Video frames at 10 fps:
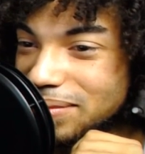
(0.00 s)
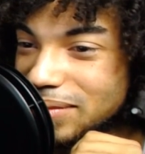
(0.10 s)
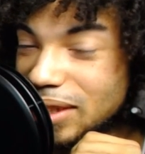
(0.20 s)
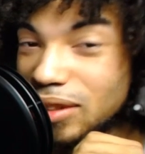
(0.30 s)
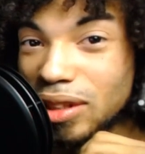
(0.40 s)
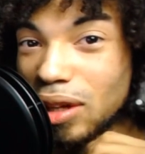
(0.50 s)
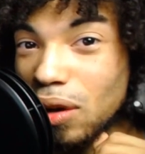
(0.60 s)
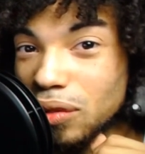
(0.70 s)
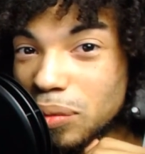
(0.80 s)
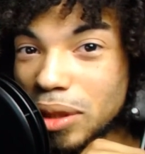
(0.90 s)
is the
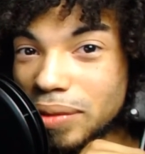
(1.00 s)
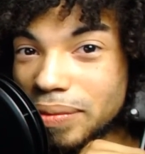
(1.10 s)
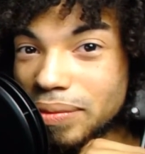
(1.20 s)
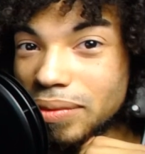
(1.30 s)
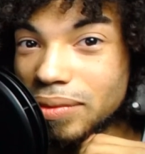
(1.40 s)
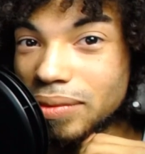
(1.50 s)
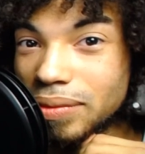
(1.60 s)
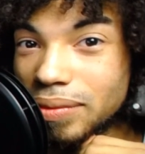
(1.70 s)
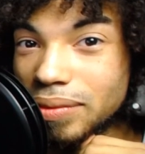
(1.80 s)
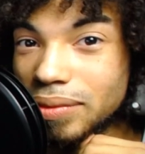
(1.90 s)
ultimate
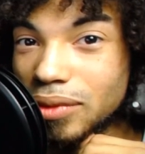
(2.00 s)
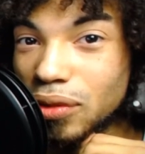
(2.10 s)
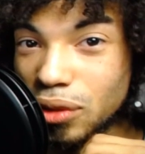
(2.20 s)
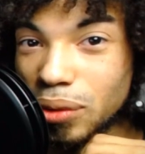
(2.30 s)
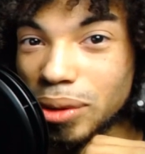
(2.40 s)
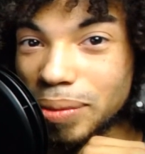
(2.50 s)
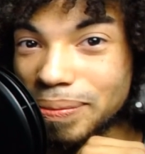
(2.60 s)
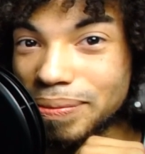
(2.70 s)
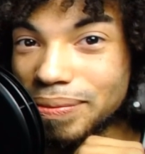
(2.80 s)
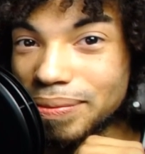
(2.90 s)
affluent
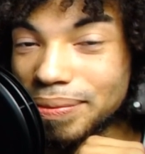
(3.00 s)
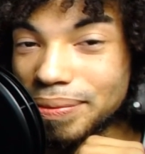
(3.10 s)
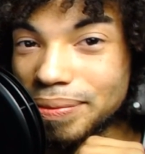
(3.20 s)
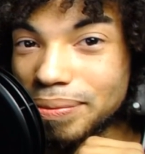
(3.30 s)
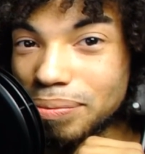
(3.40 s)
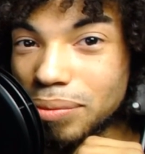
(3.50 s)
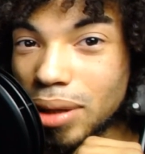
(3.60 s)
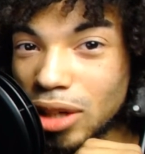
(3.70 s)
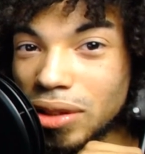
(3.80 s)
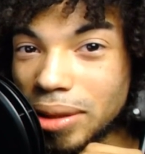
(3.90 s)

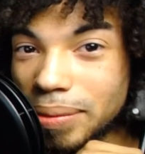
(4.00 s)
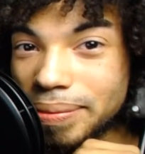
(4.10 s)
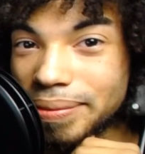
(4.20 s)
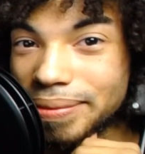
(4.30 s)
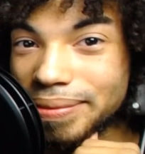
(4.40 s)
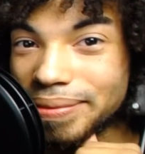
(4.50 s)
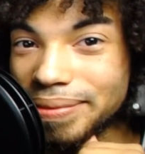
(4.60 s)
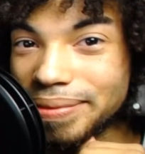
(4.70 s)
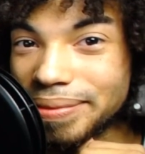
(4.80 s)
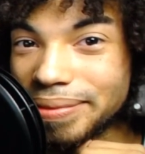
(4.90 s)
progeny.
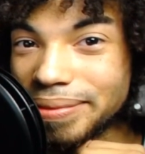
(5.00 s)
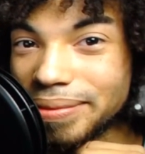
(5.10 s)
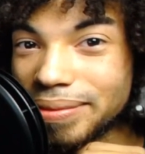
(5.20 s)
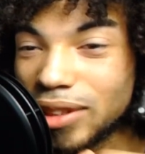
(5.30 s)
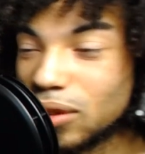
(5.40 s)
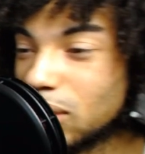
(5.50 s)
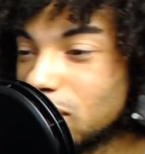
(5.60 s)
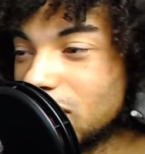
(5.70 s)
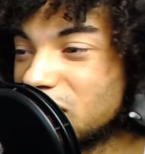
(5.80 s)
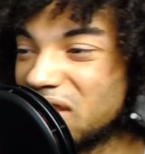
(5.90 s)
That's all
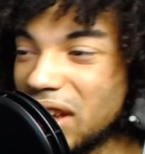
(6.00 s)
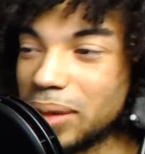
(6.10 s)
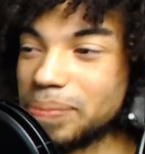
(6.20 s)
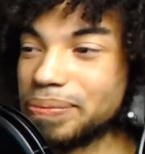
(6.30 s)
you need to say.